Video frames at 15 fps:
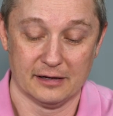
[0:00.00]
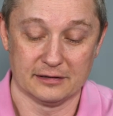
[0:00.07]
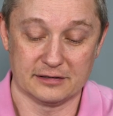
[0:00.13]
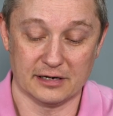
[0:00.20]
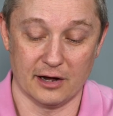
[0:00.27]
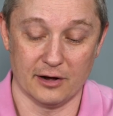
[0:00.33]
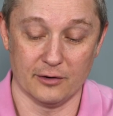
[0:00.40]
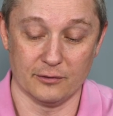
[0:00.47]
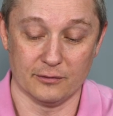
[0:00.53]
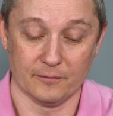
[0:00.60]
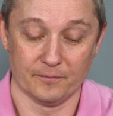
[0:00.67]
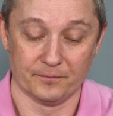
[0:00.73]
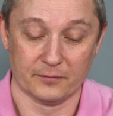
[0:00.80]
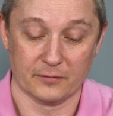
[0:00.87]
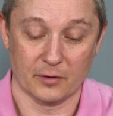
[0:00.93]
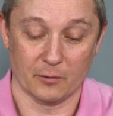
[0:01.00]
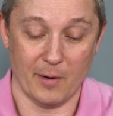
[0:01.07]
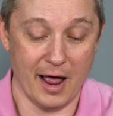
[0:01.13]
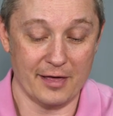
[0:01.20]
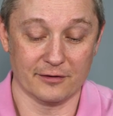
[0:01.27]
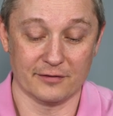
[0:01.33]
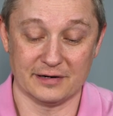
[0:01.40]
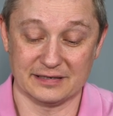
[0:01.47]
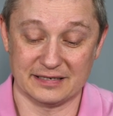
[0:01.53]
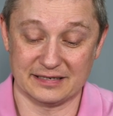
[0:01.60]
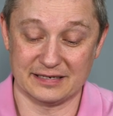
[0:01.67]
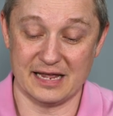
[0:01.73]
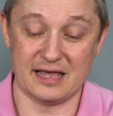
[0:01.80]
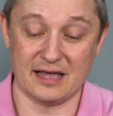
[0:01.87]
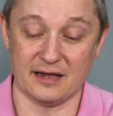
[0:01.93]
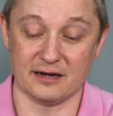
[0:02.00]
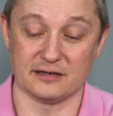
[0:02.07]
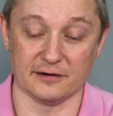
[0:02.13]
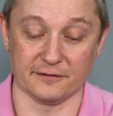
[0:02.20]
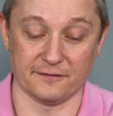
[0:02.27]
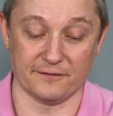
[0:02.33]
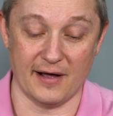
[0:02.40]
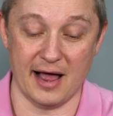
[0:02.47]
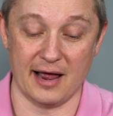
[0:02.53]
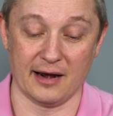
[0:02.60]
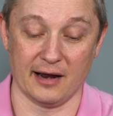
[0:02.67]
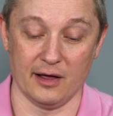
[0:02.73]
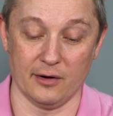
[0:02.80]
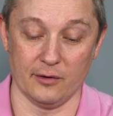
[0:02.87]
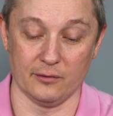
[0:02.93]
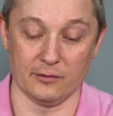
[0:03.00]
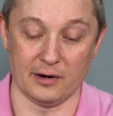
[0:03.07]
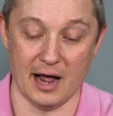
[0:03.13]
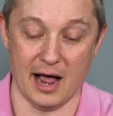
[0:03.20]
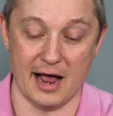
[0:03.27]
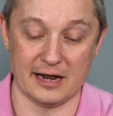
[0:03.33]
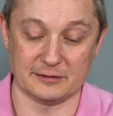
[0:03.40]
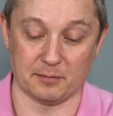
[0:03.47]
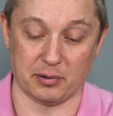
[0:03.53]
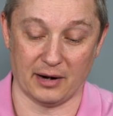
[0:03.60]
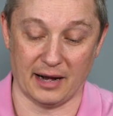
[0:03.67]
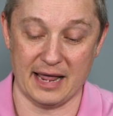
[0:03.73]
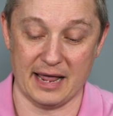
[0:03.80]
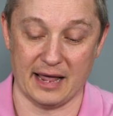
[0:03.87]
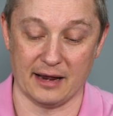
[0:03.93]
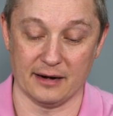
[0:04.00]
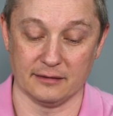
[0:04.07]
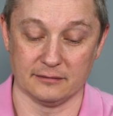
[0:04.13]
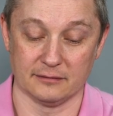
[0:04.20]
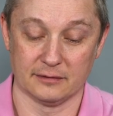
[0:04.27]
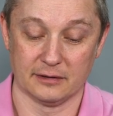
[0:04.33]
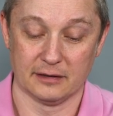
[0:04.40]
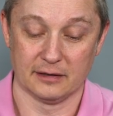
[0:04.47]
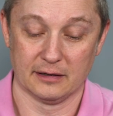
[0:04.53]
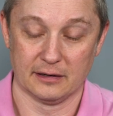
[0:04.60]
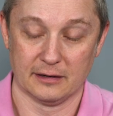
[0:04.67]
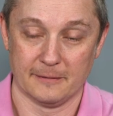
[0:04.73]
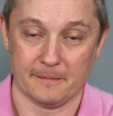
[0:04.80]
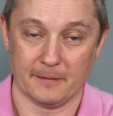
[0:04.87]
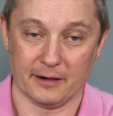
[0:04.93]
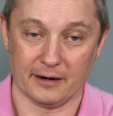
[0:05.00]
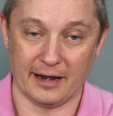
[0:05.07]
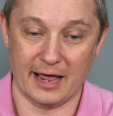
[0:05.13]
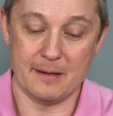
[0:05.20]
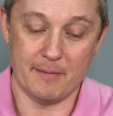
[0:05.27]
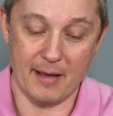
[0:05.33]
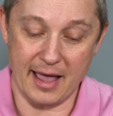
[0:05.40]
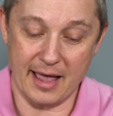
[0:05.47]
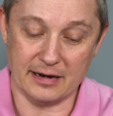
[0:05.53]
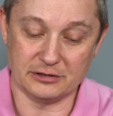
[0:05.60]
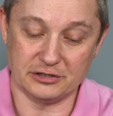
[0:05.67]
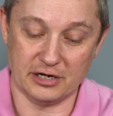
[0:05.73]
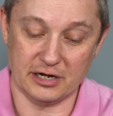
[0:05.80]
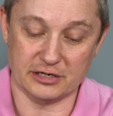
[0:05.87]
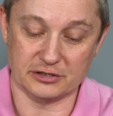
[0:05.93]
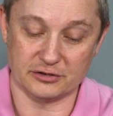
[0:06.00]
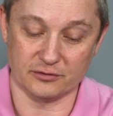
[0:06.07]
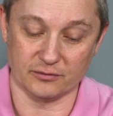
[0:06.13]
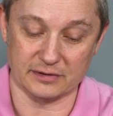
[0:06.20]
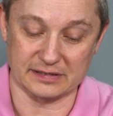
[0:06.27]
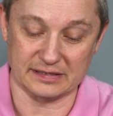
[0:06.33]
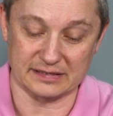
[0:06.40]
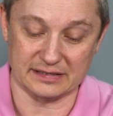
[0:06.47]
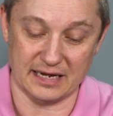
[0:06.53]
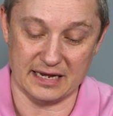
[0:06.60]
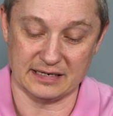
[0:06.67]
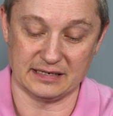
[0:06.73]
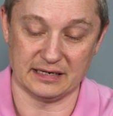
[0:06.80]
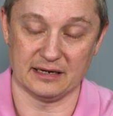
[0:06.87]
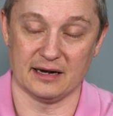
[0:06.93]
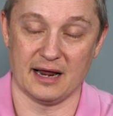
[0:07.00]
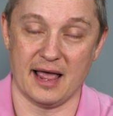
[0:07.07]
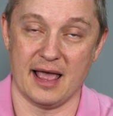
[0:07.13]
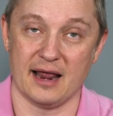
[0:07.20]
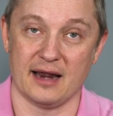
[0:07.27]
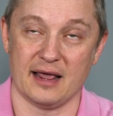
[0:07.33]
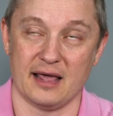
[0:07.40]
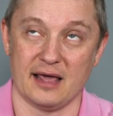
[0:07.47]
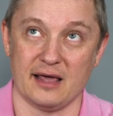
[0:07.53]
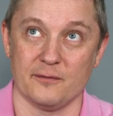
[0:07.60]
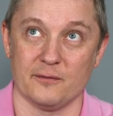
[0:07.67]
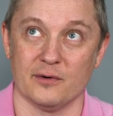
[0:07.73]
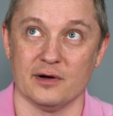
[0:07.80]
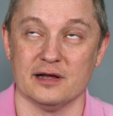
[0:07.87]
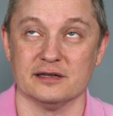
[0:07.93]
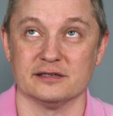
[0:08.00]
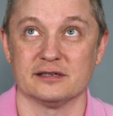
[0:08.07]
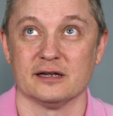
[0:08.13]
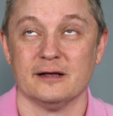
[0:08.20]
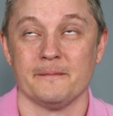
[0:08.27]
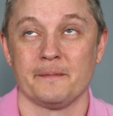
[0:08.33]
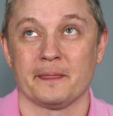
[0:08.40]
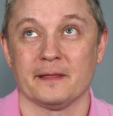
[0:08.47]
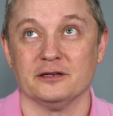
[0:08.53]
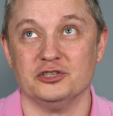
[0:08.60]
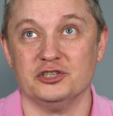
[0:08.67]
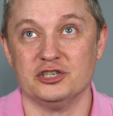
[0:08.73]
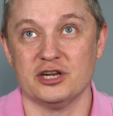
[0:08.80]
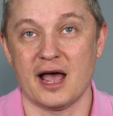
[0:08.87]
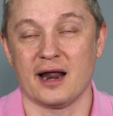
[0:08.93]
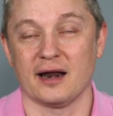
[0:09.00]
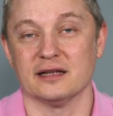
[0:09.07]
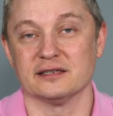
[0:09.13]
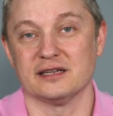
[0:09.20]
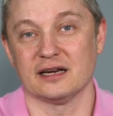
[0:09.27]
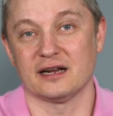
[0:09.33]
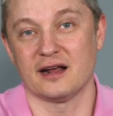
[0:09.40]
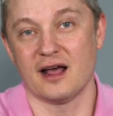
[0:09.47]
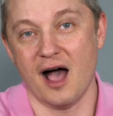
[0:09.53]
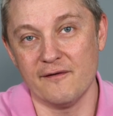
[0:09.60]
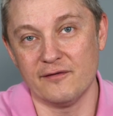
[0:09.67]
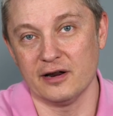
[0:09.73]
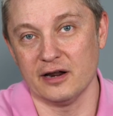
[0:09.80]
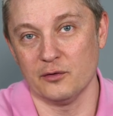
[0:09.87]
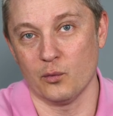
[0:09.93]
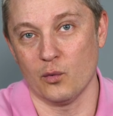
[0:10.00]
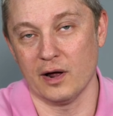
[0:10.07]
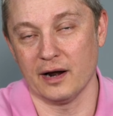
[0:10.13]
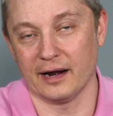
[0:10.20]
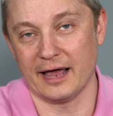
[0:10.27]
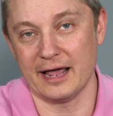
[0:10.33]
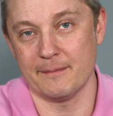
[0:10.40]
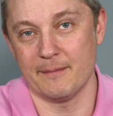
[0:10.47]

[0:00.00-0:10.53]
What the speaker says: So rather than seeking to follow God's plan, Laban just resented and he was jealous and coveted what